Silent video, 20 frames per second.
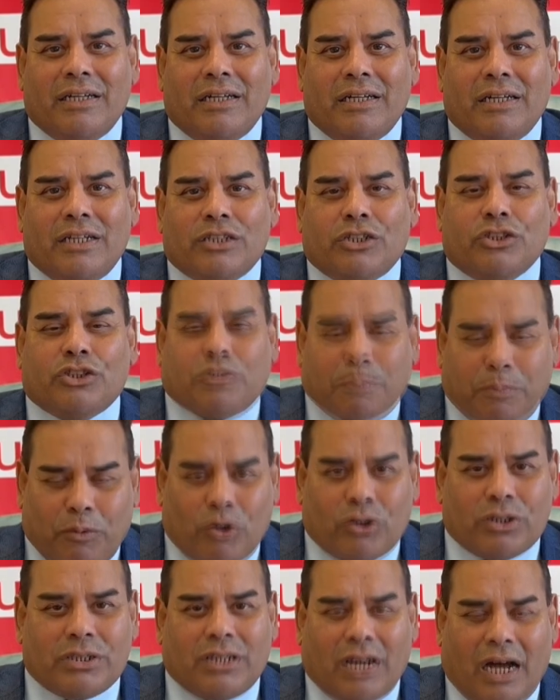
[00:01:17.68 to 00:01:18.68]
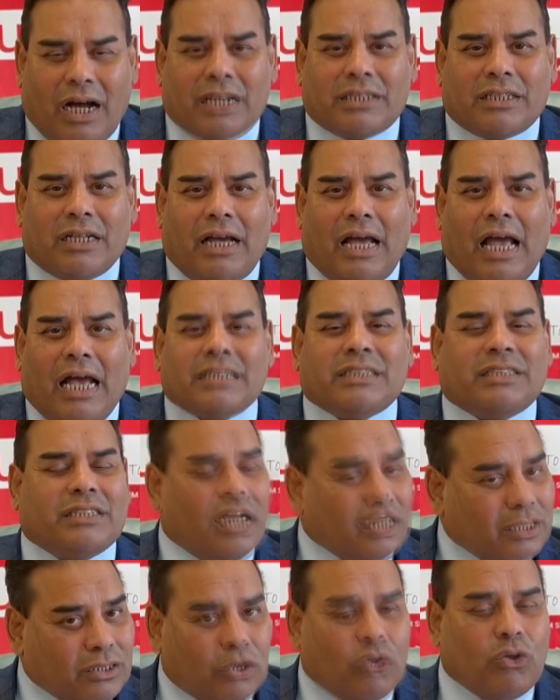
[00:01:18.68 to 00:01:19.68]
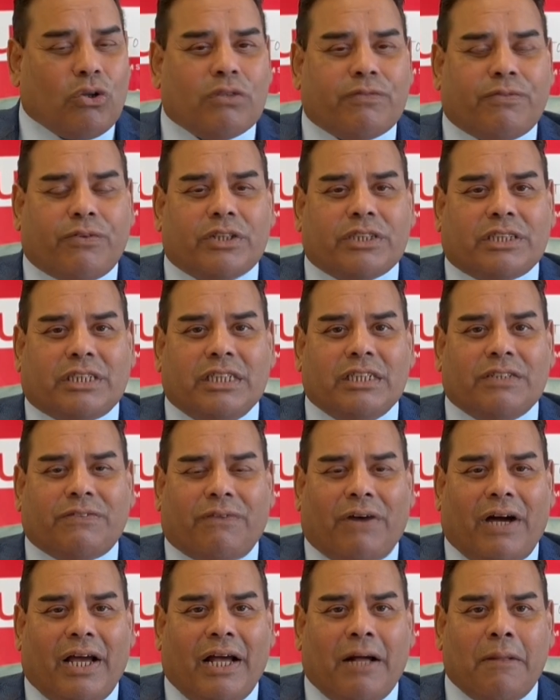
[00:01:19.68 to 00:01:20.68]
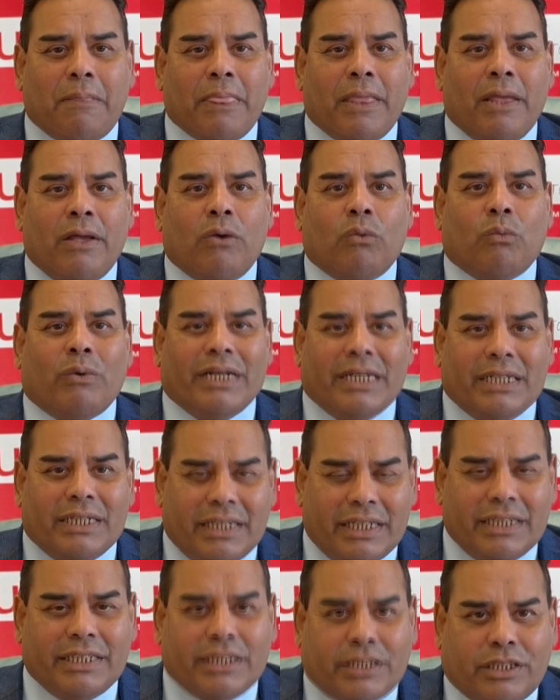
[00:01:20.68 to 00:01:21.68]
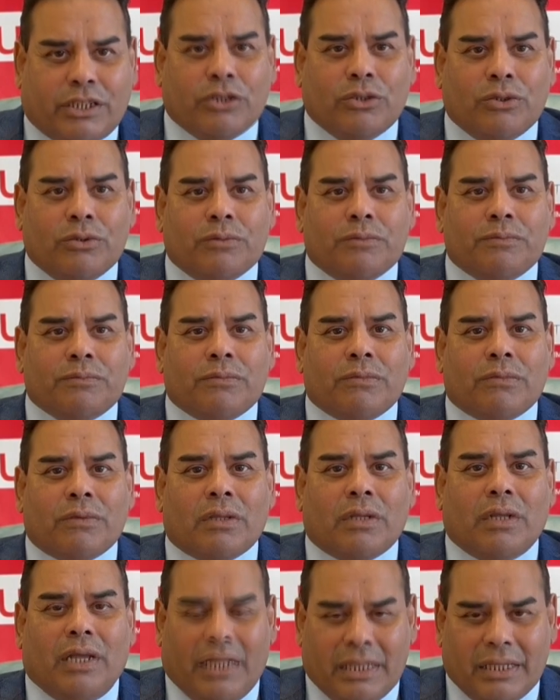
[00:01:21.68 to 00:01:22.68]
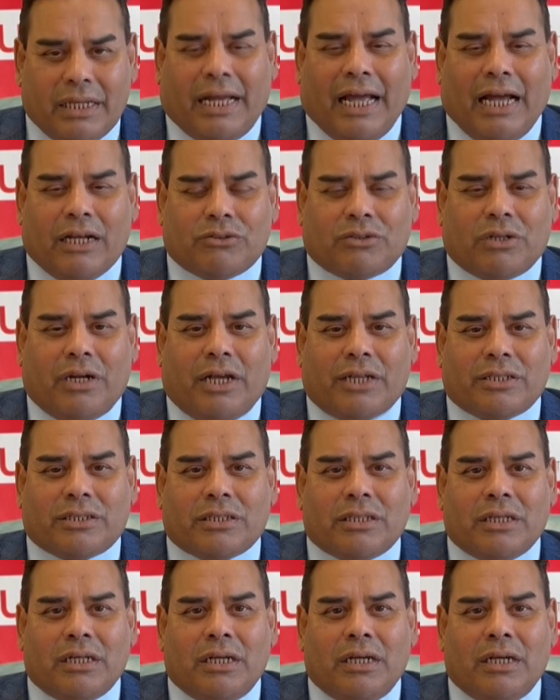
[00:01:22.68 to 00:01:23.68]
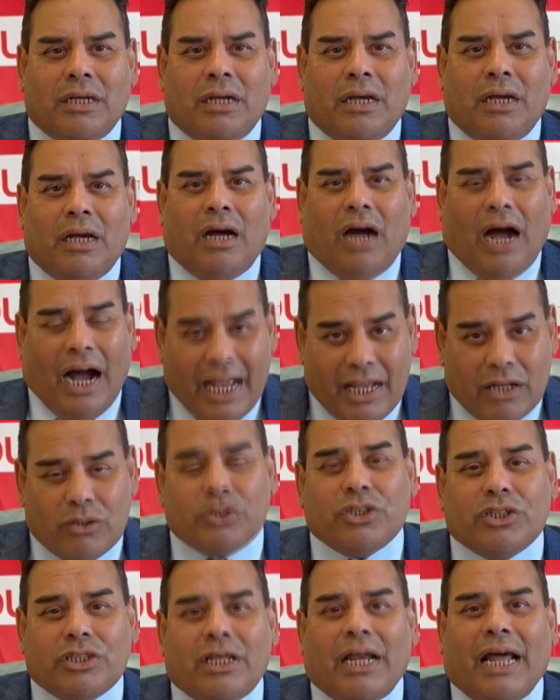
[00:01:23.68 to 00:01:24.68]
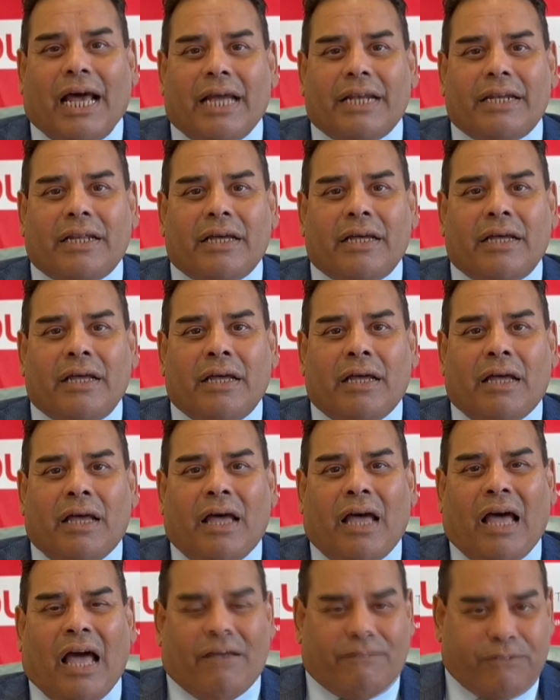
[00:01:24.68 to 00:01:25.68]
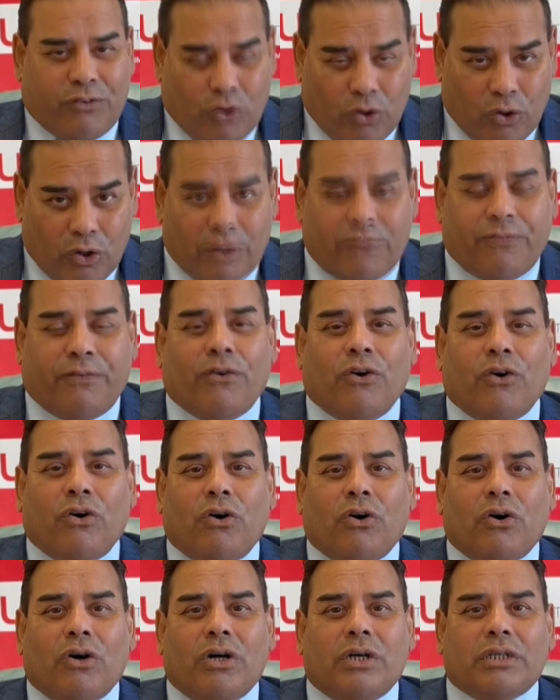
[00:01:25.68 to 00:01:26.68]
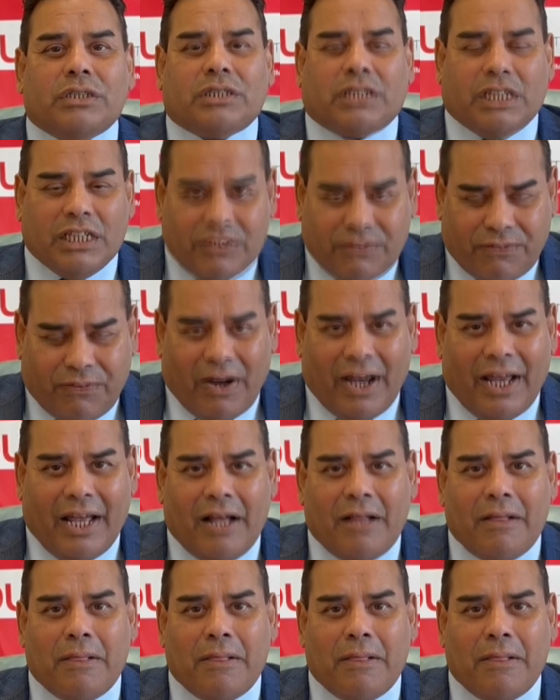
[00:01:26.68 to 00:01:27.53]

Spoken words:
to support Gaza, has not called for a ceasefire when he needed to in the Council House. I, on the other hand, have called for ceasefire.